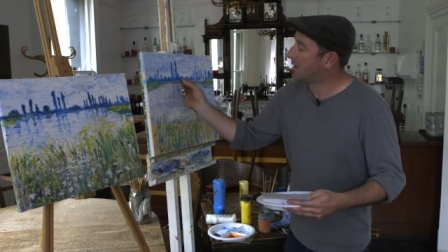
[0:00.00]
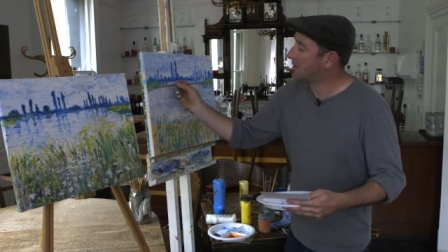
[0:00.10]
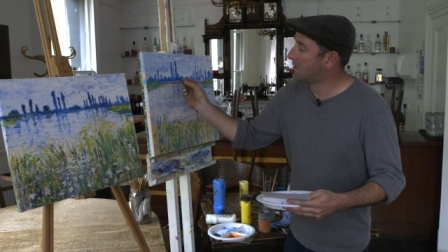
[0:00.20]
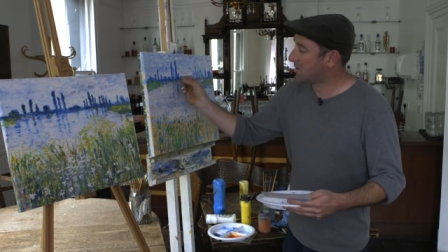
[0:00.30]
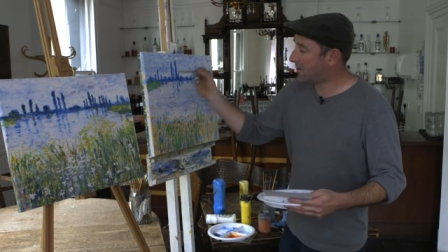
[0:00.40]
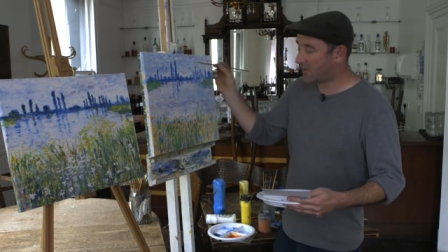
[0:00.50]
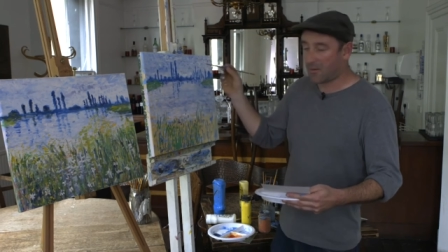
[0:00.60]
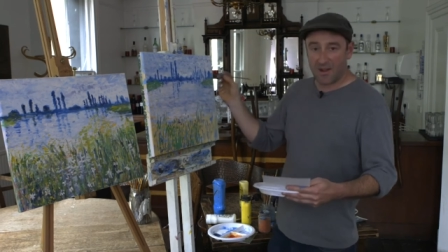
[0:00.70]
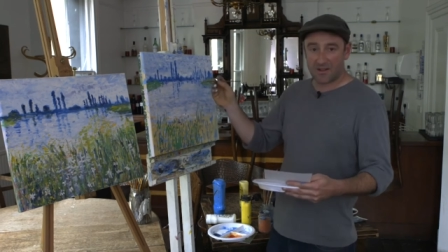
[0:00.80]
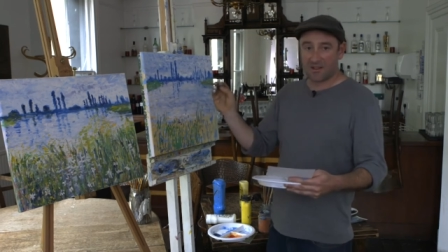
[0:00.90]
as long as you've
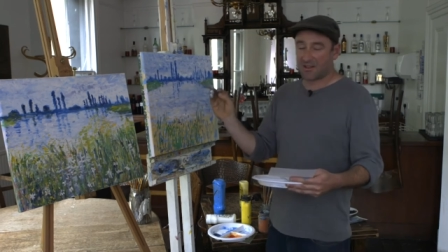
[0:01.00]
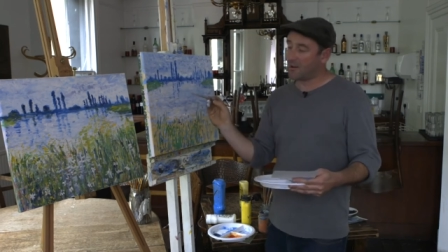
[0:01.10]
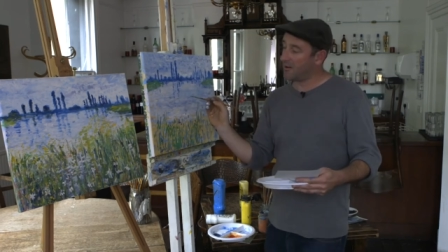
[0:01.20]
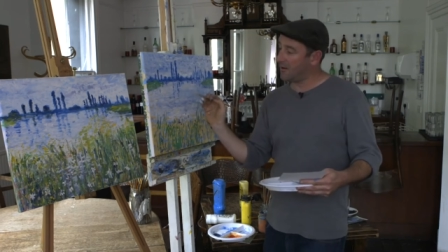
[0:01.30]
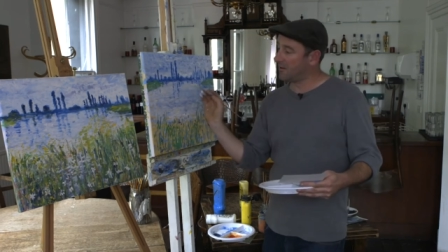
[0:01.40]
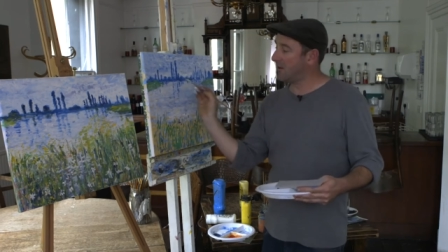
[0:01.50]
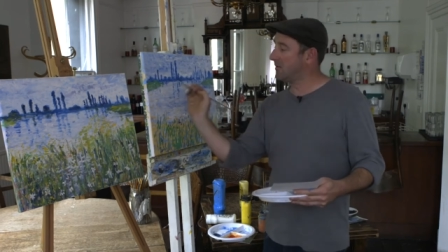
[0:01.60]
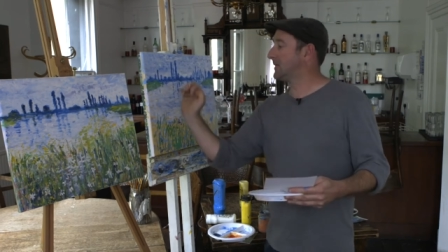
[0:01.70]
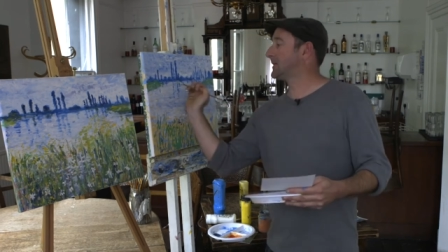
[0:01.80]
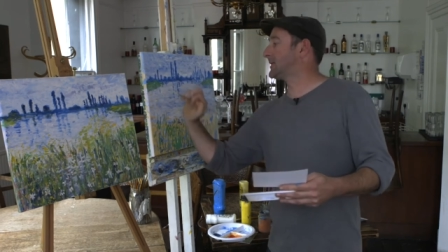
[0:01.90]
committed to it and
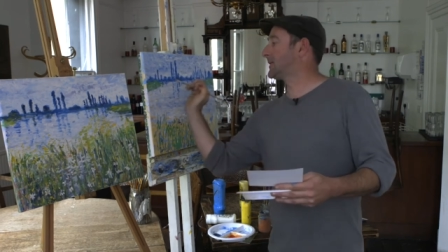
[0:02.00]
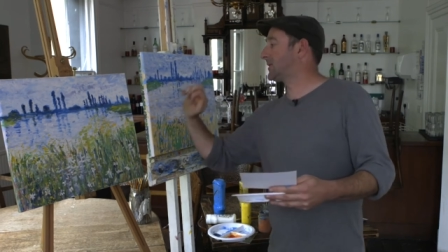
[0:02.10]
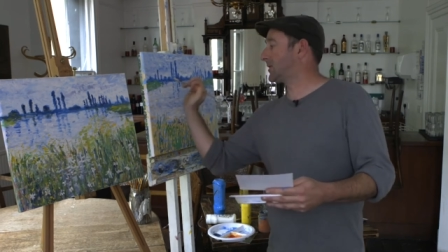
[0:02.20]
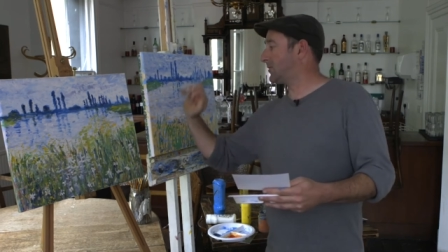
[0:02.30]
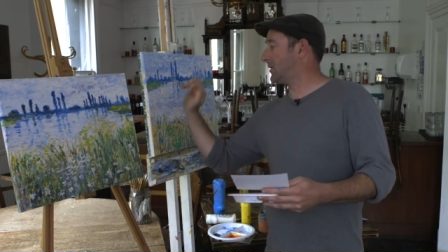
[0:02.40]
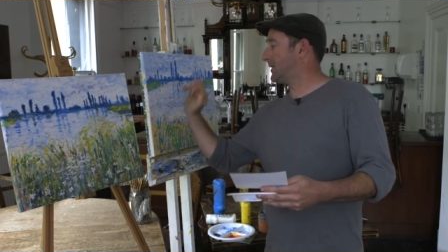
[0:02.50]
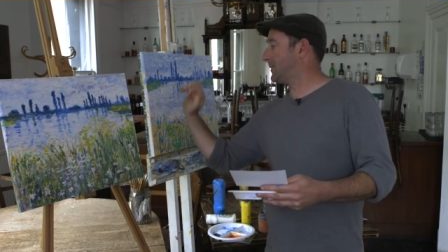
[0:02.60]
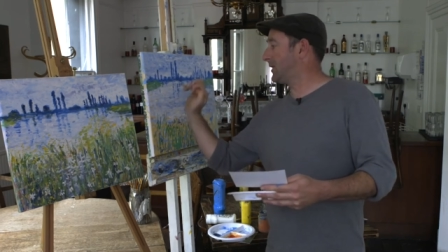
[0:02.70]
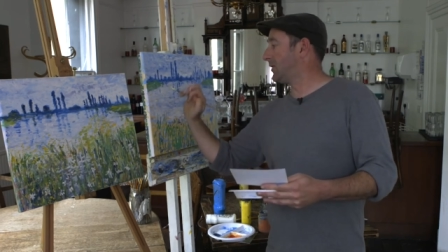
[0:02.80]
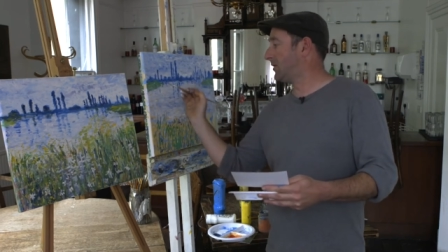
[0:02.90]
don't
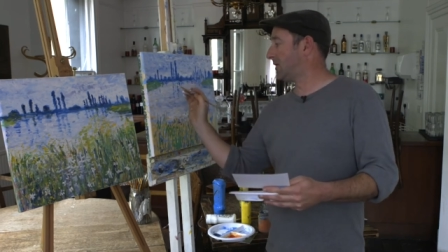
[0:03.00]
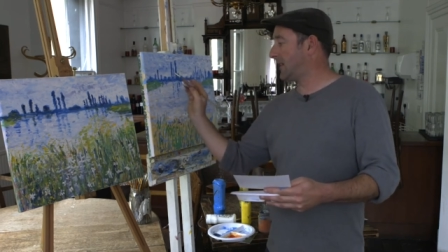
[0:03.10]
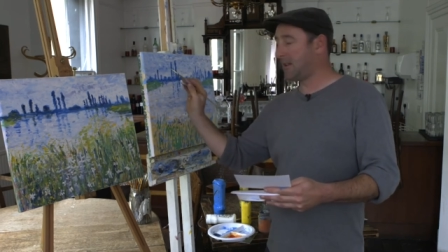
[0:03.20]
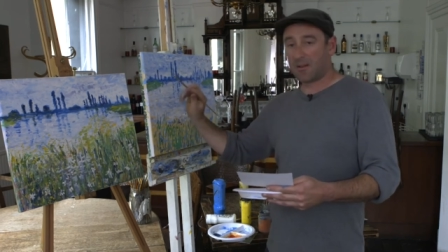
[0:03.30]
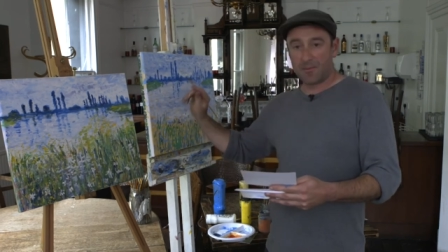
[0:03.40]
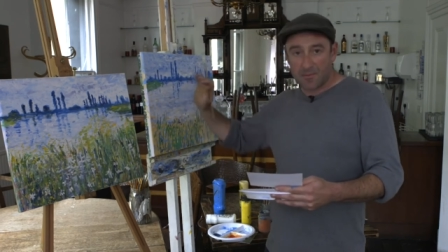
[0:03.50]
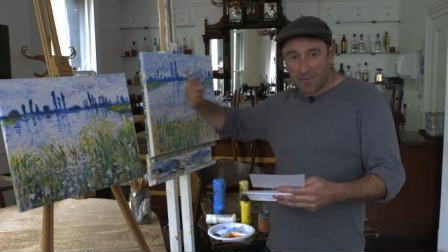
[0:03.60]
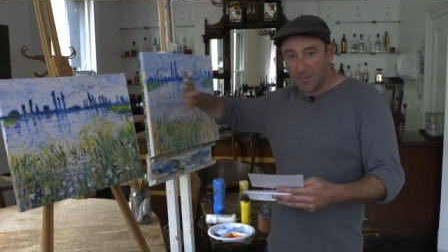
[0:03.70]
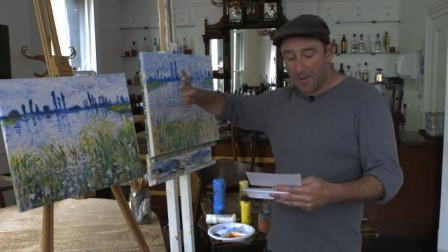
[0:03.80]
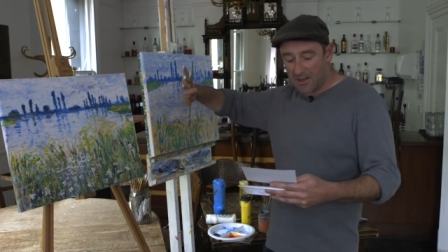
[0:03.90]
scrape it all in
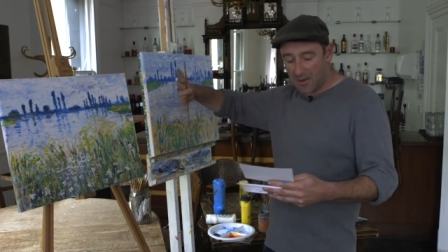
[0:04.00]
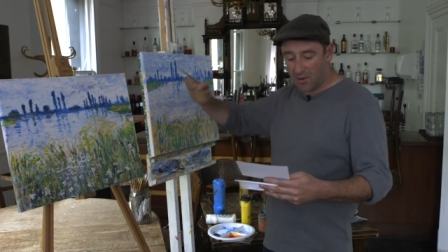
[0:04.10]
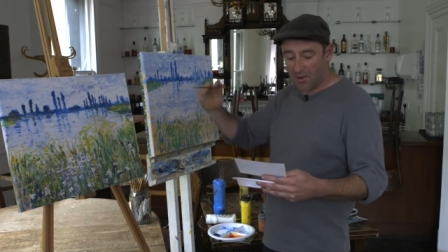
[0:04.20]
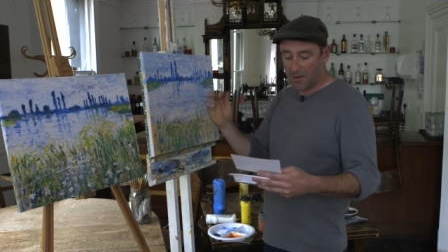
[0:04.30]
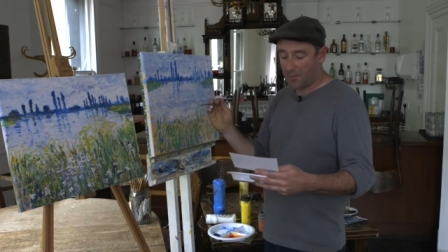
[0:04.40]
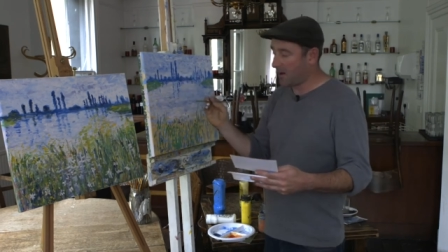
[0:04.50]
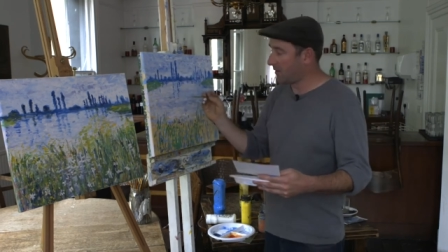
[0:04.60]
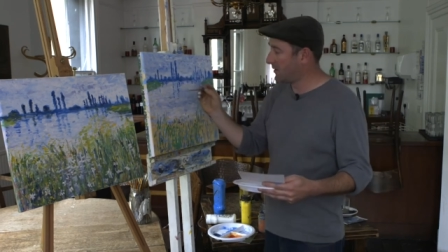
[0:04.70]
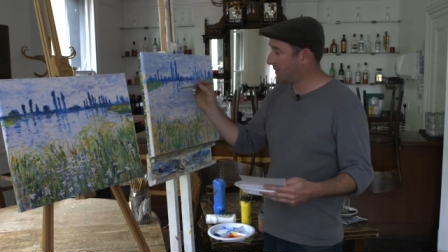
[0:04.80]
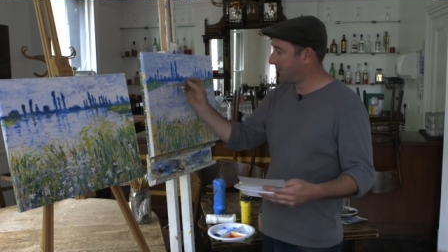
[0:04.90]
and make it all go brown, you'll be